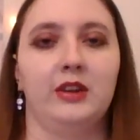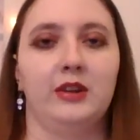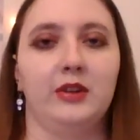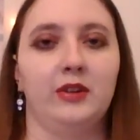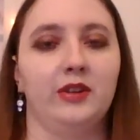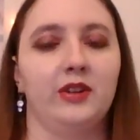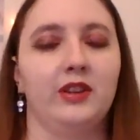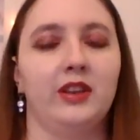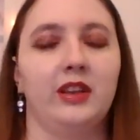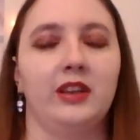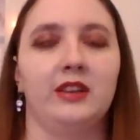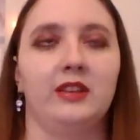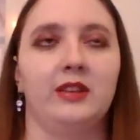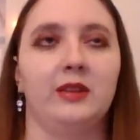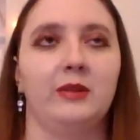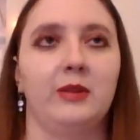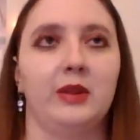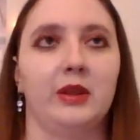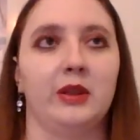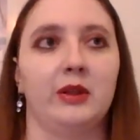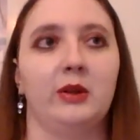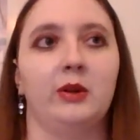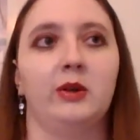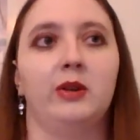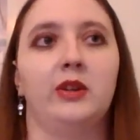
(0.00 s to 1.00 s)
you know, because I'm
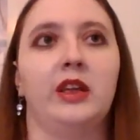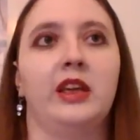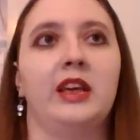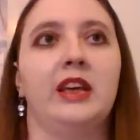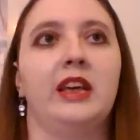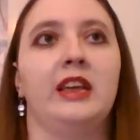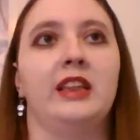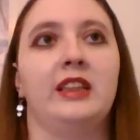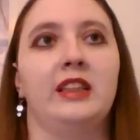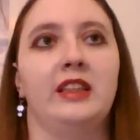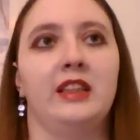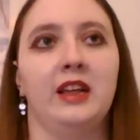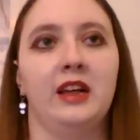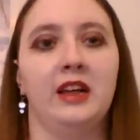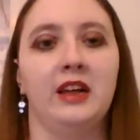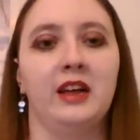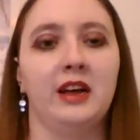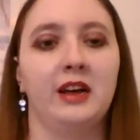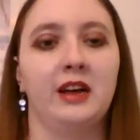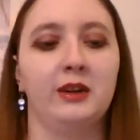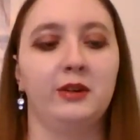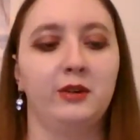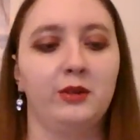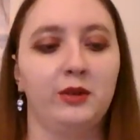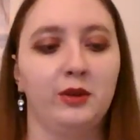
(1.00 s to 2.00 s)
like, okay,
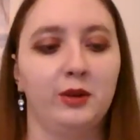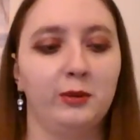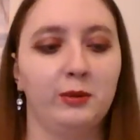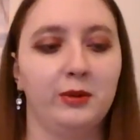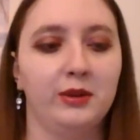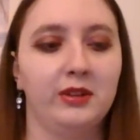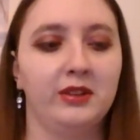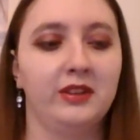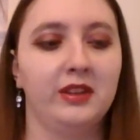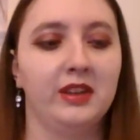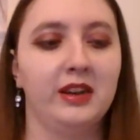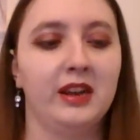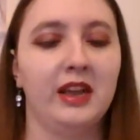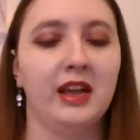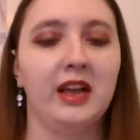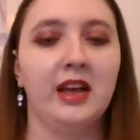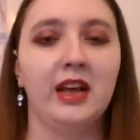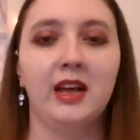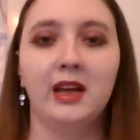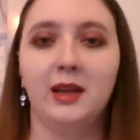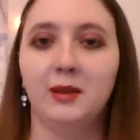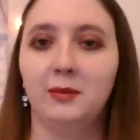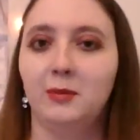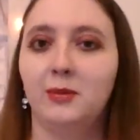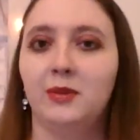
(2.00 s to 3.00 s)
I don't know what's gonna
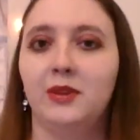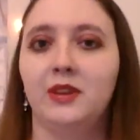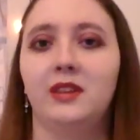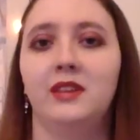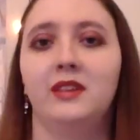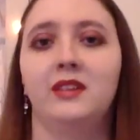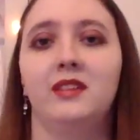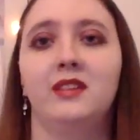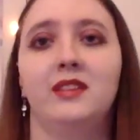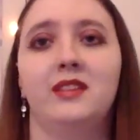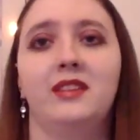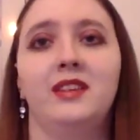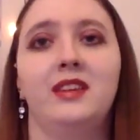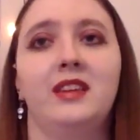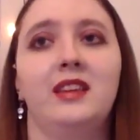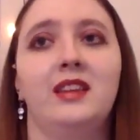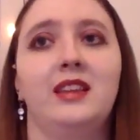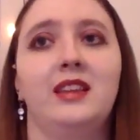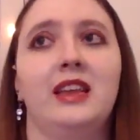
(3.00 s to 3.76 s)
happen.